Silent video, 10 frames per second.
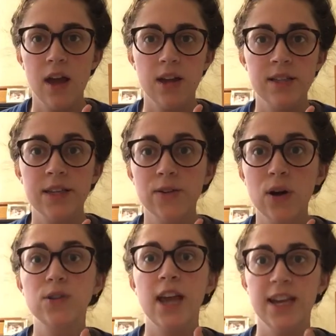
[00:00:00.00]

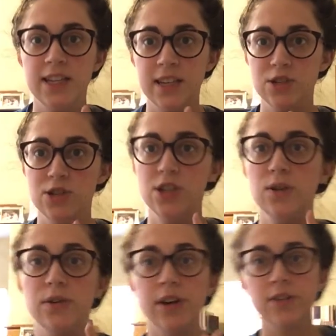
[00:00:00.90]
0 to 18 inches to
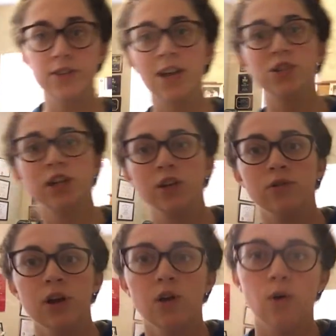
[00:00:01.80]
you. They're either touching
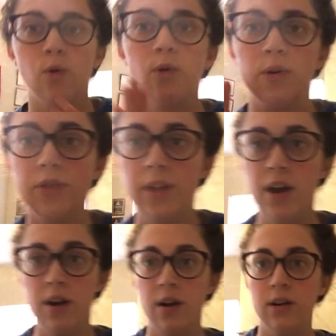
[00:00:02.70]
you or
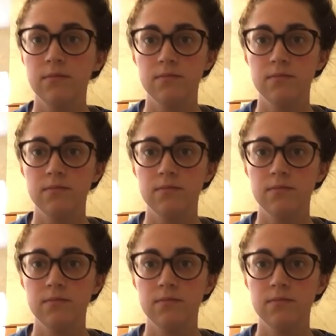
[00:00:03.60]
they're